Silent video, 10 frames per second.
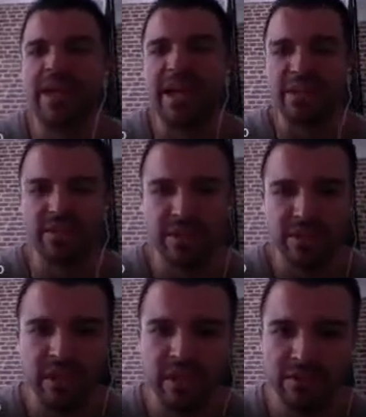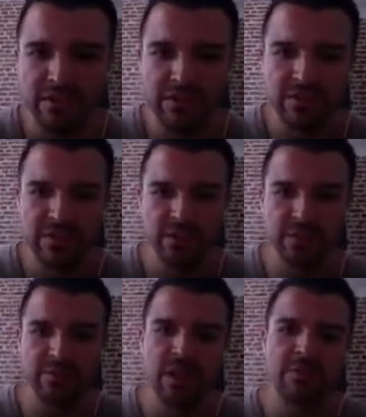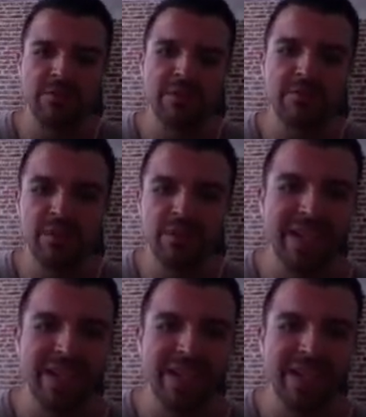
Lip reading: actually solve those problems and bring